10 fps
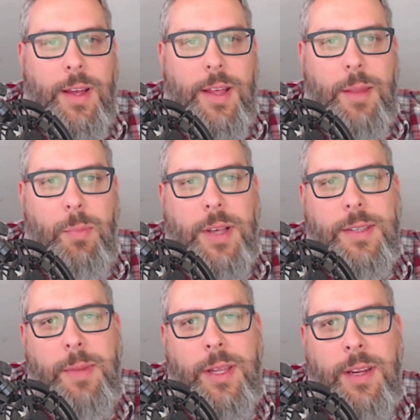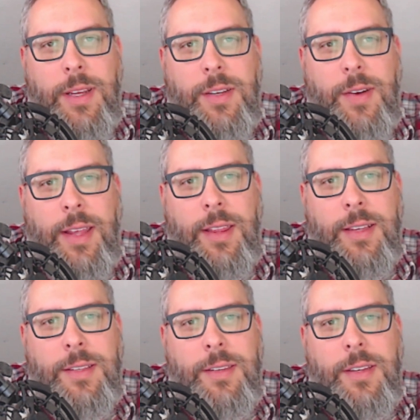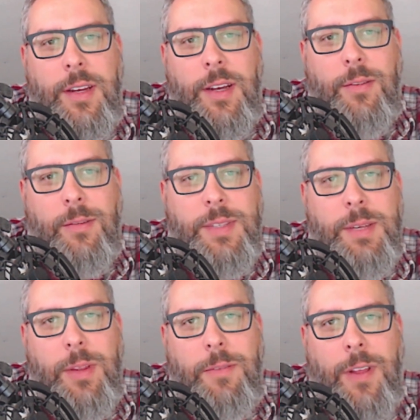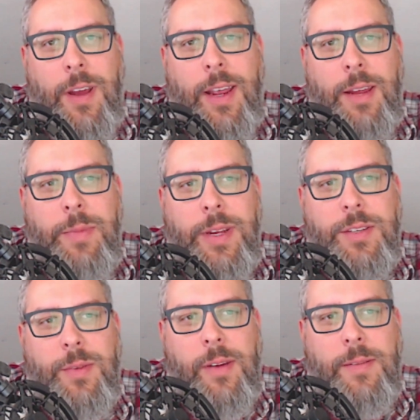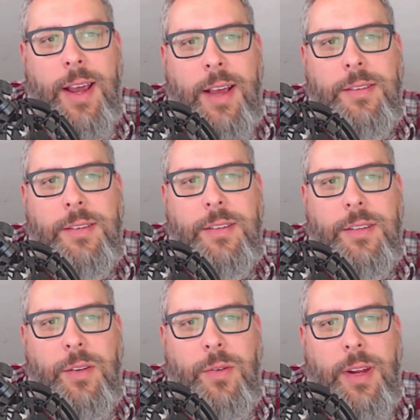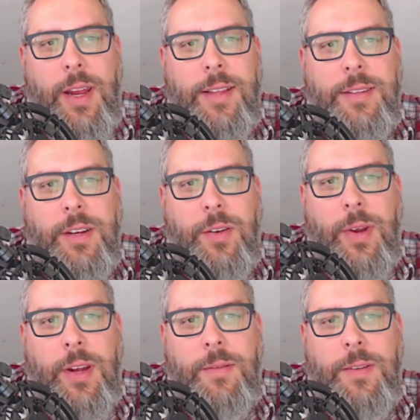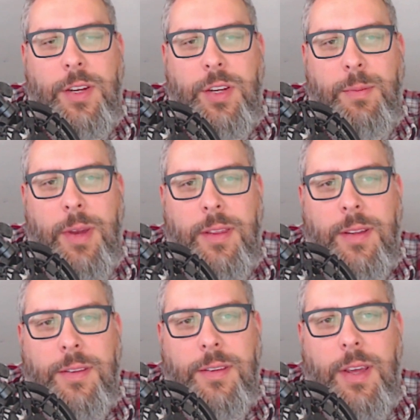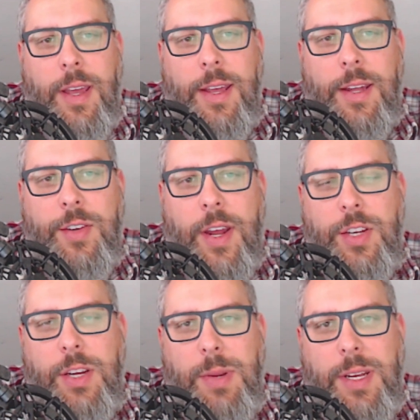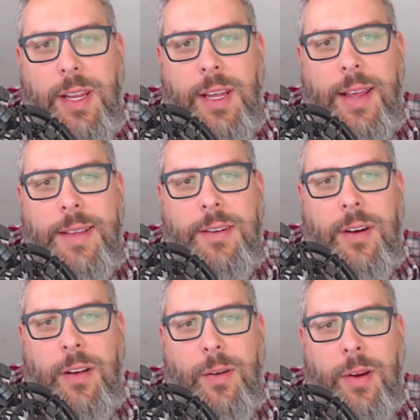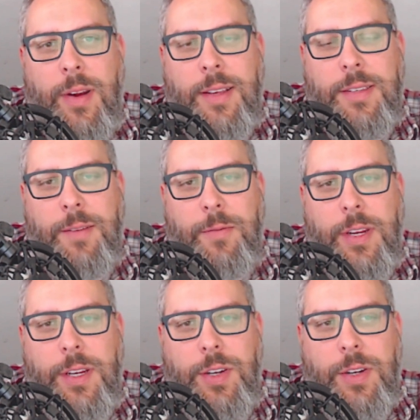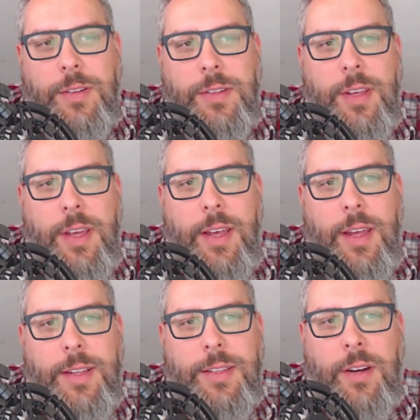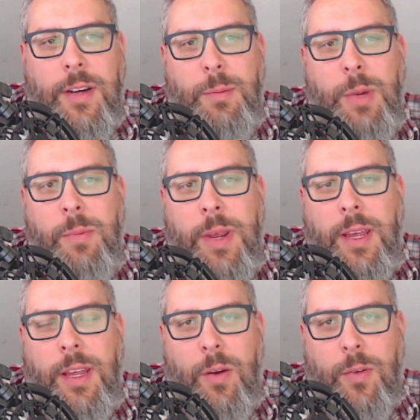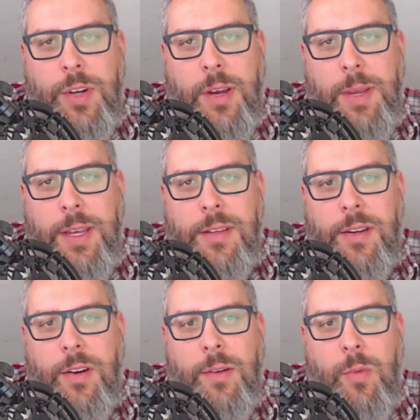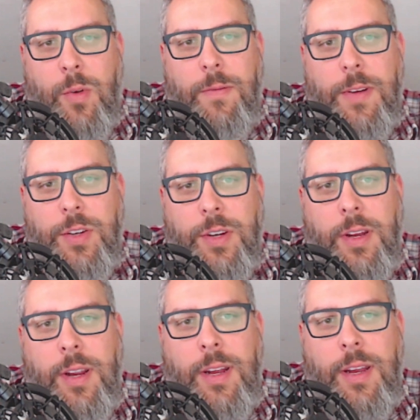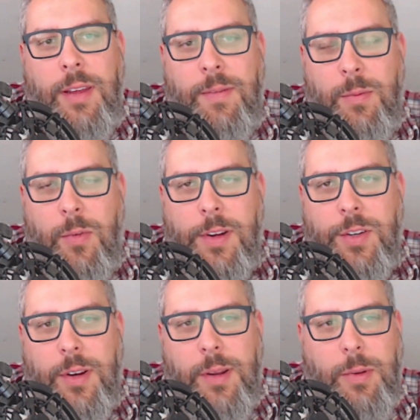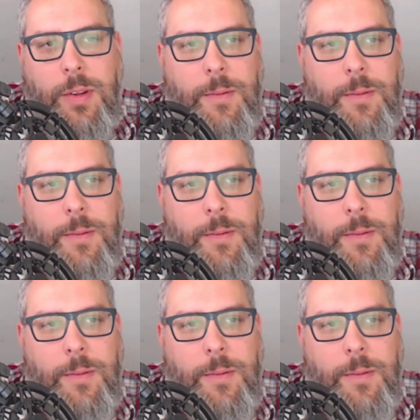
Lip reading: The possibilities are endless, from simplifying administrative tasks to enhancing creative teaching methods. ChatGPT is an all-around asset for teachers. It's all about making your job easier, more efficient, and even more enjoyable.